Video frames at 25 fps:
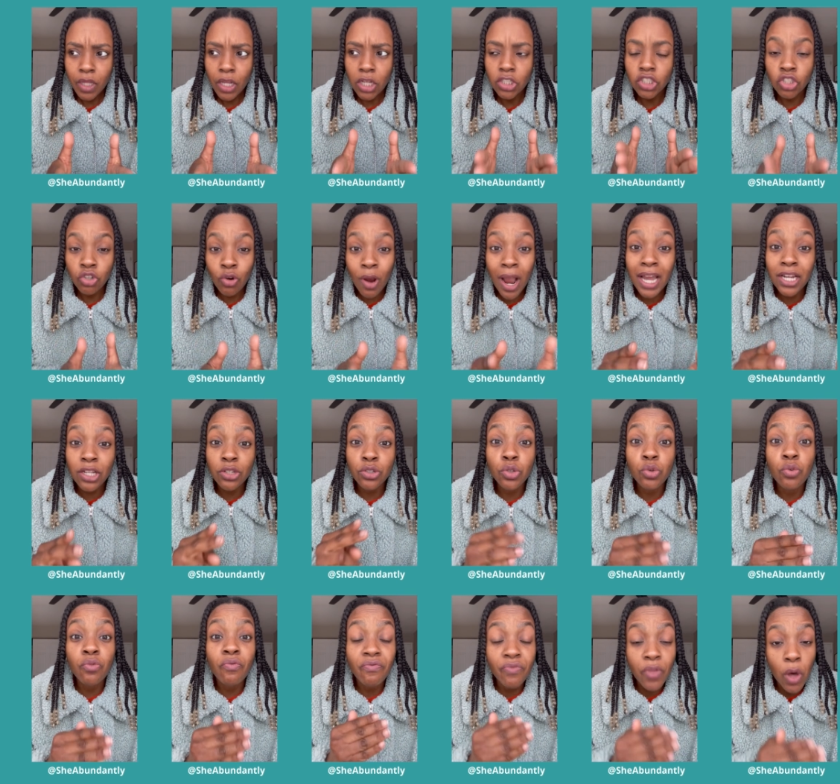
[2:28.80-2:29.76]
trying to
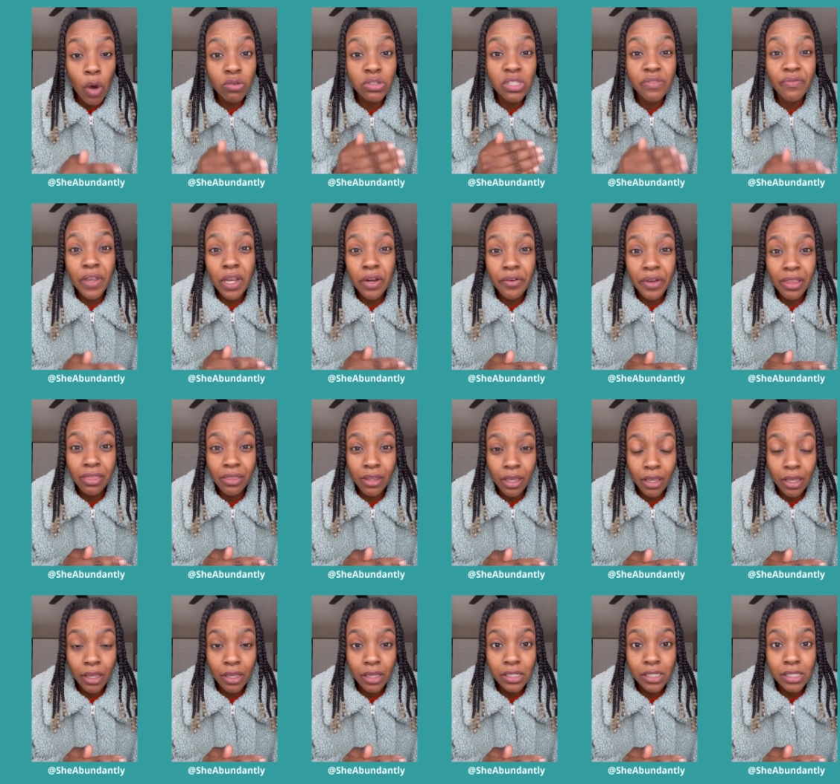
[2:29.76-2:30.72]
do those very
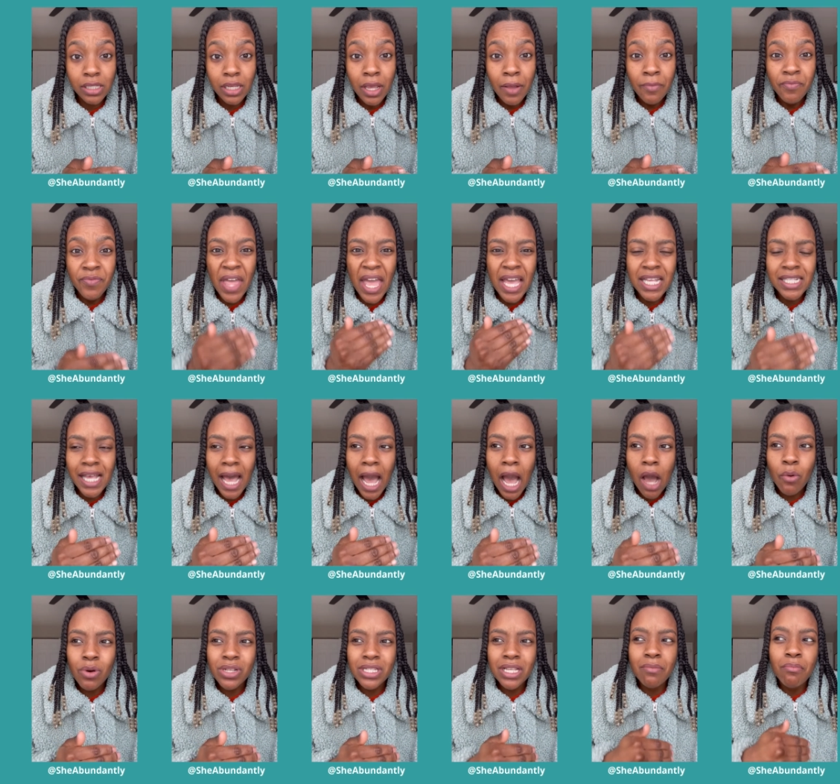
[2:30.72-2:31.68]
things as I
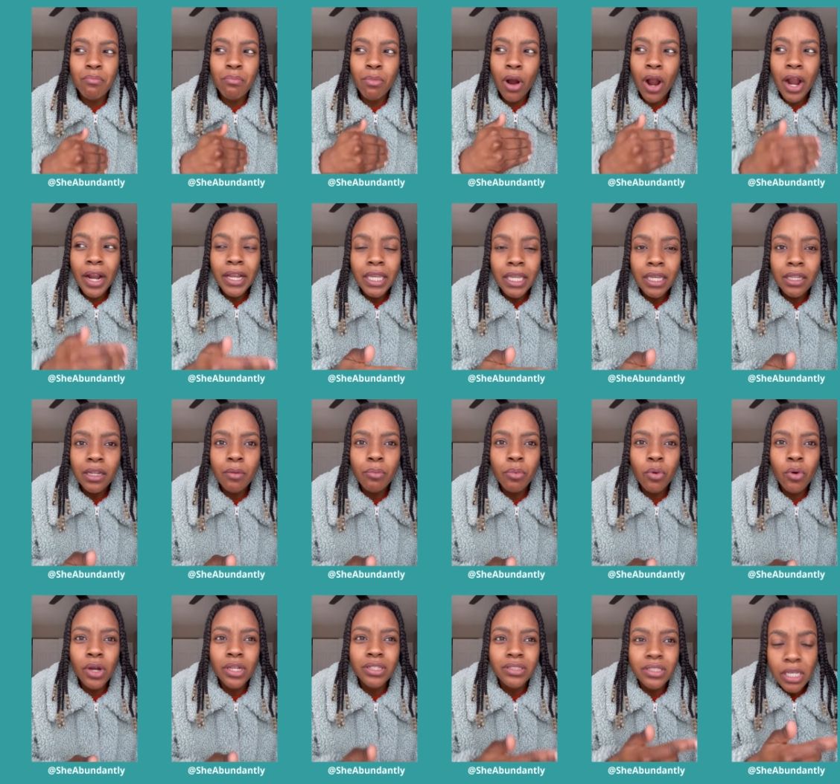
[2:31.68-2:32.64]
was embarking up
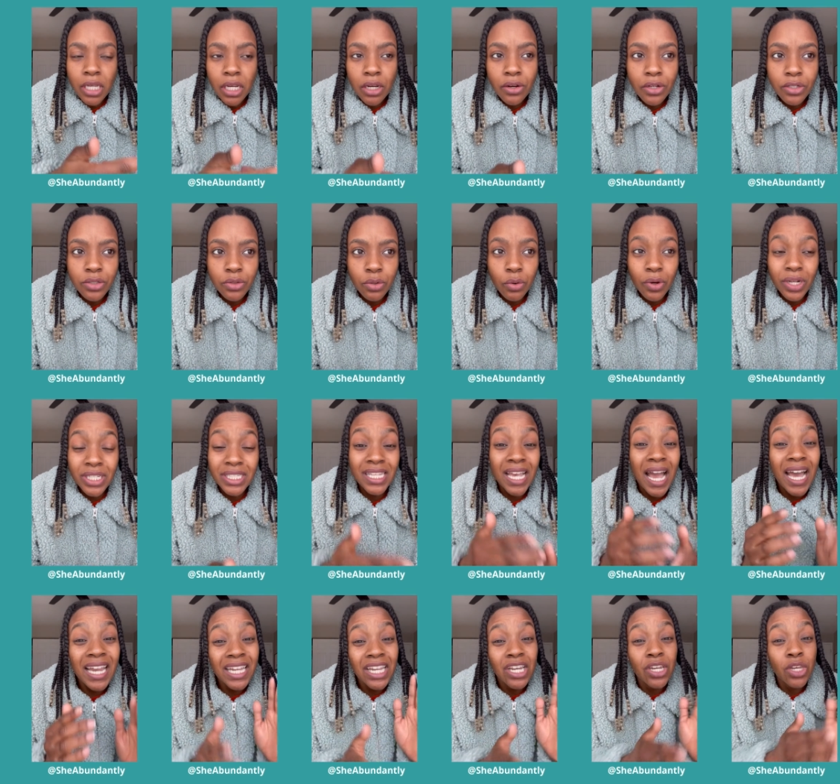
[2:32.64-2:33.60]
on territory. See,
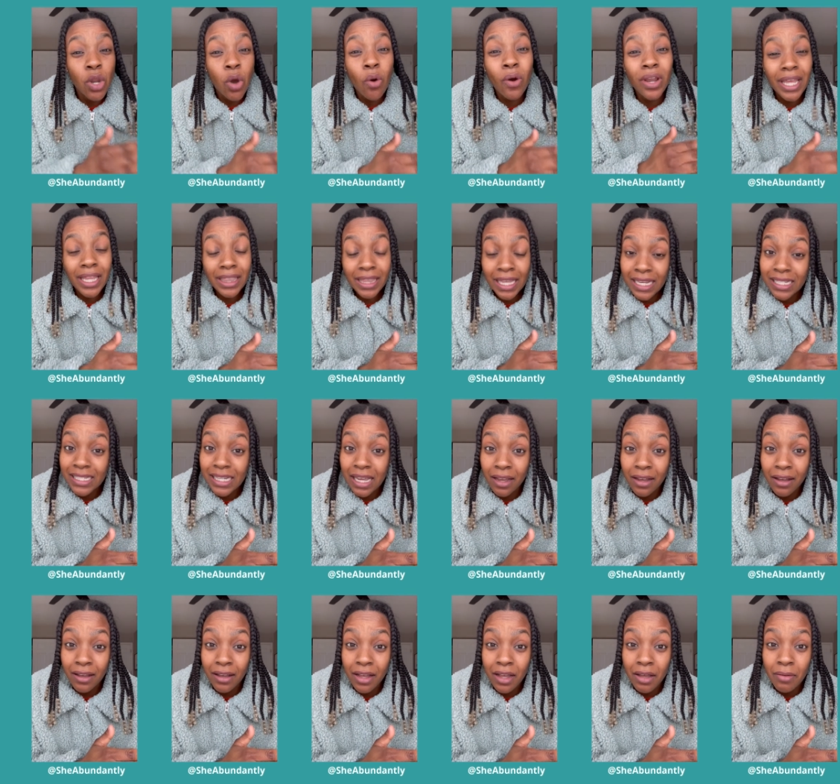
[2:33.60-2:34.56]
I didn't know it at that
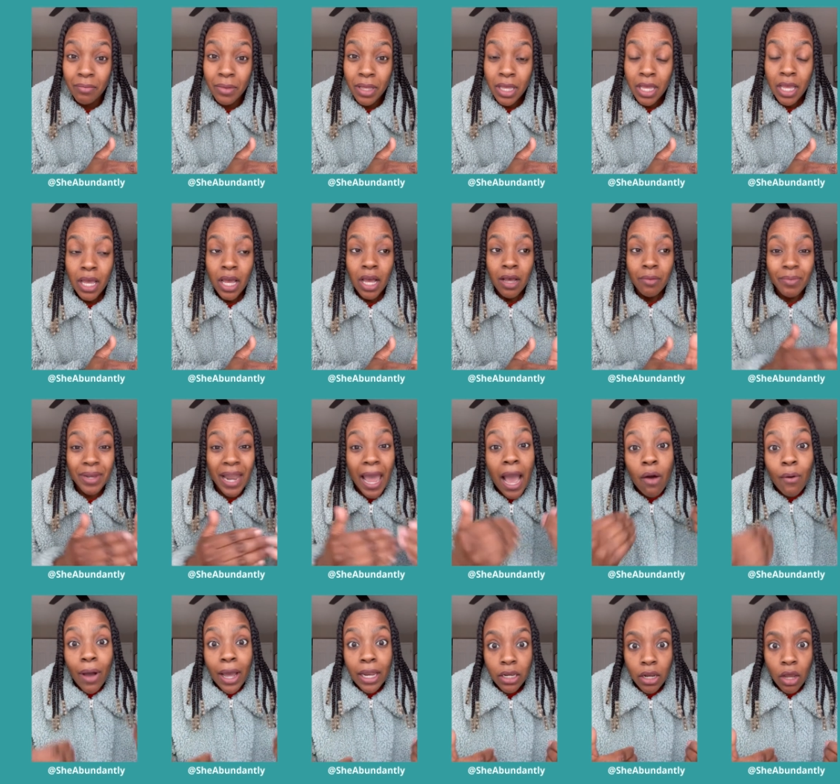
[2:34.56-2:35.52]
time.
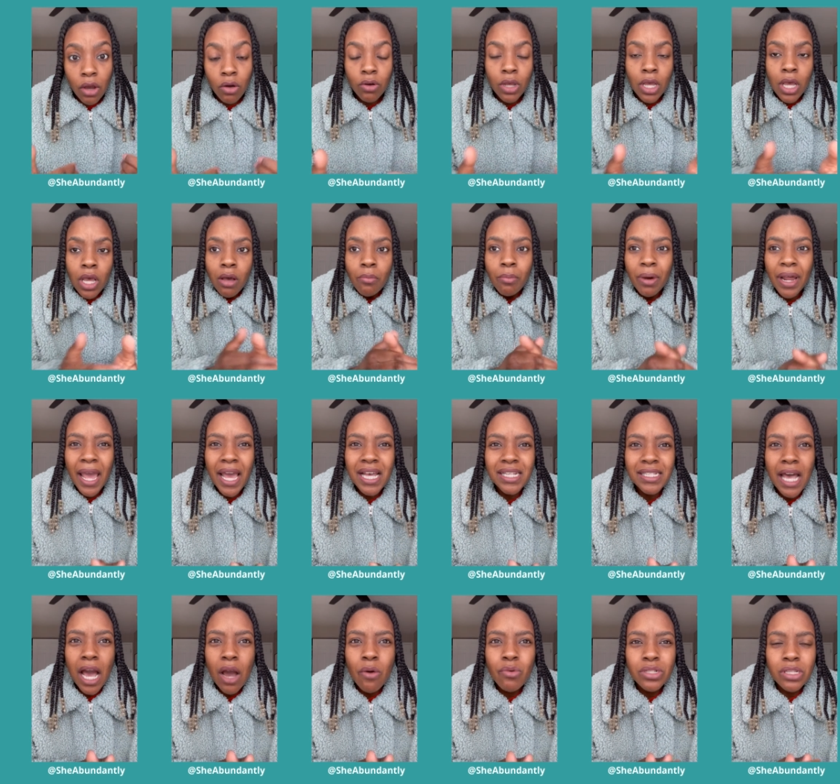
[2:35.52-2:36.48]
Now I know. But as
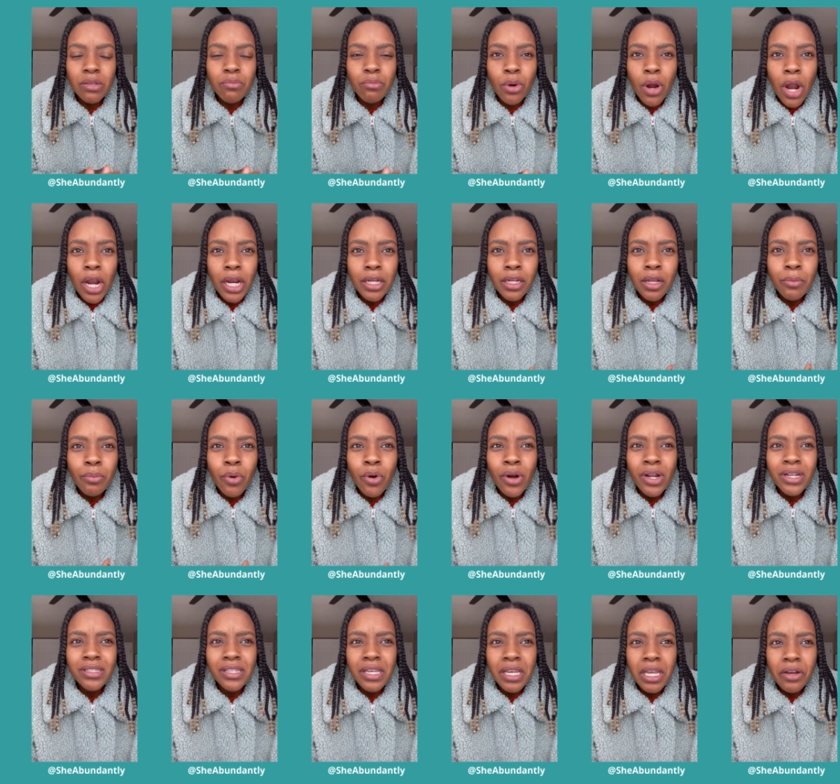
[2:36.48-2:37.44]
I was embarking up
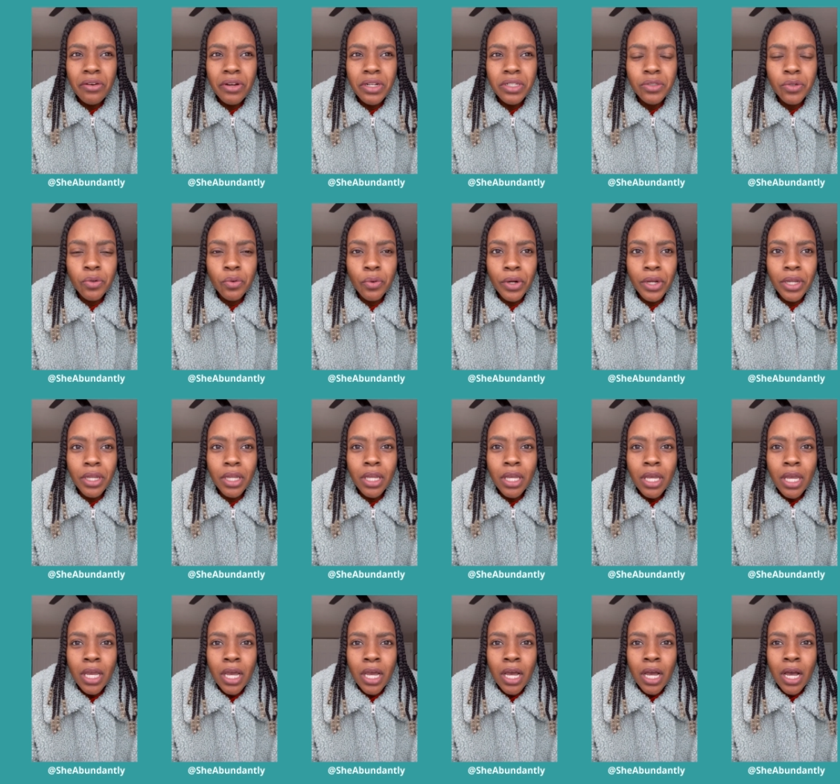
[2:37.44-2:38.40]
on territory,
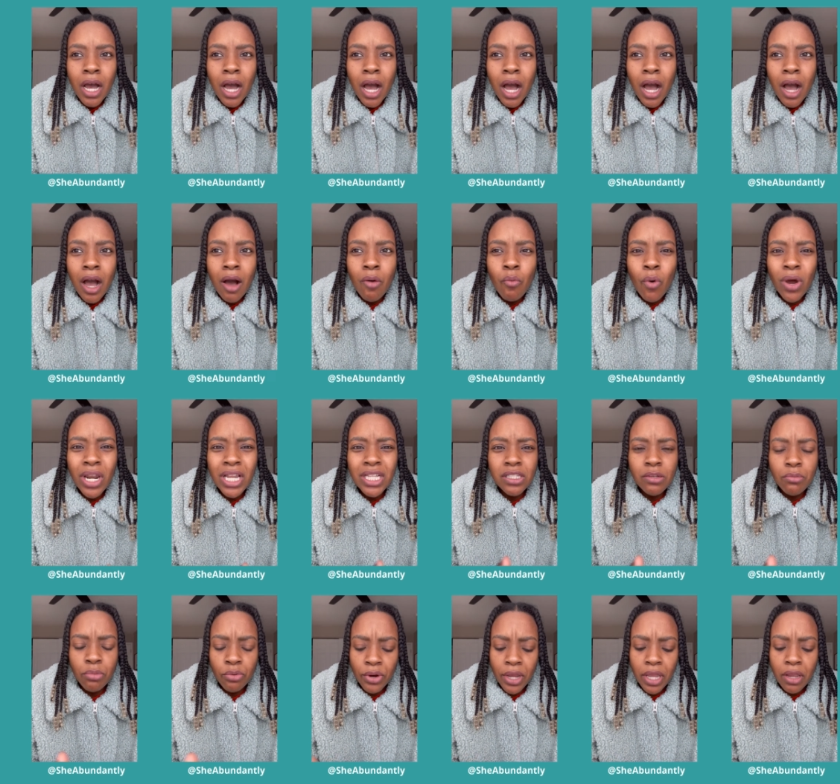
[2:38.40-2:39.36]
um, wanting
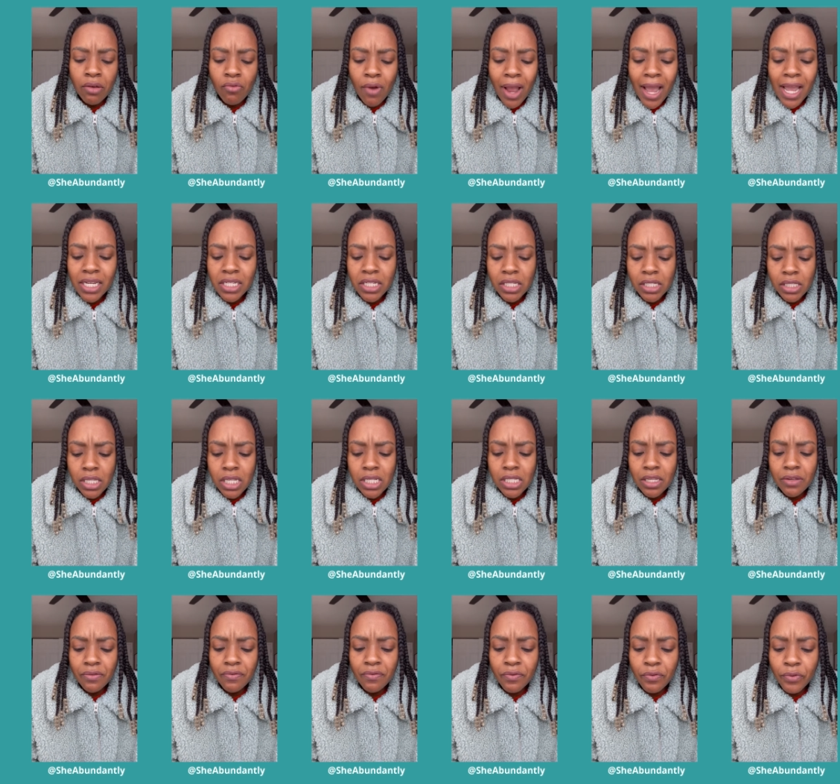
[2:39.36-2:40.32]
to bring righteousness
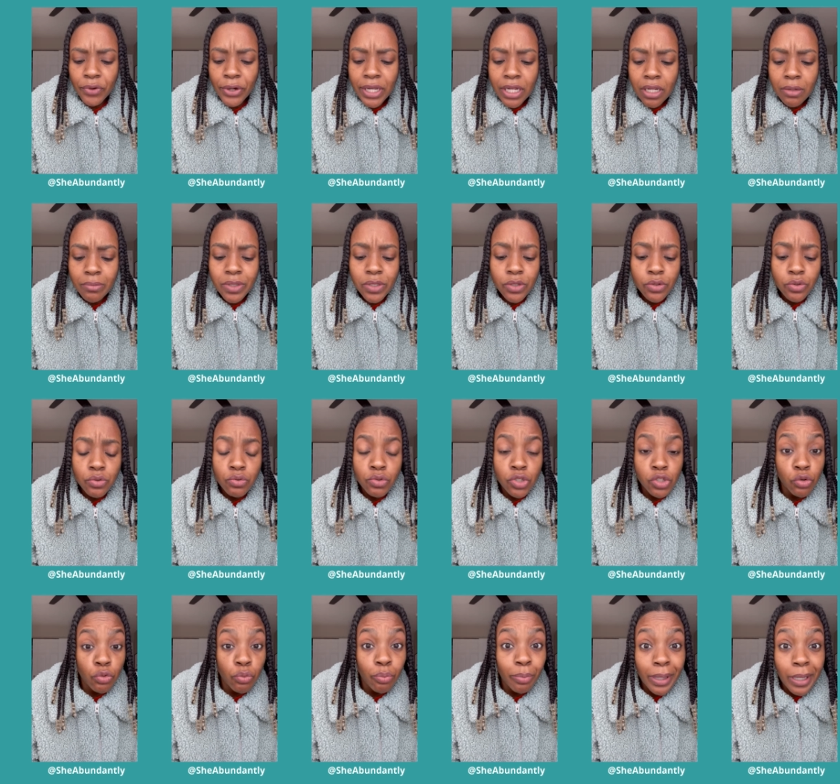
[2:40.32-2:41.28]
and freedom to
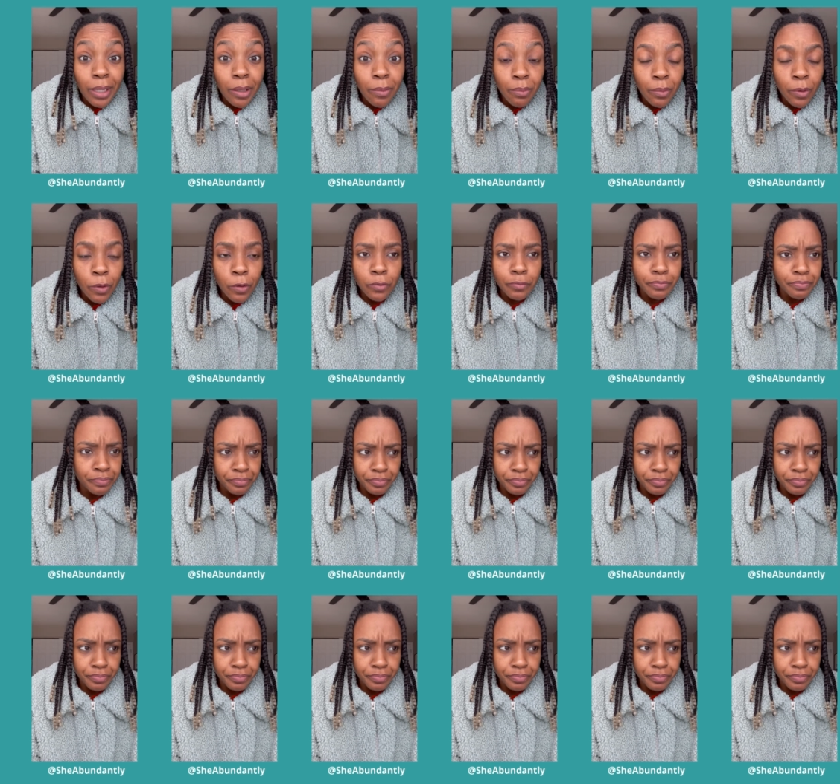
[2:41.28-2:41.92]
to people,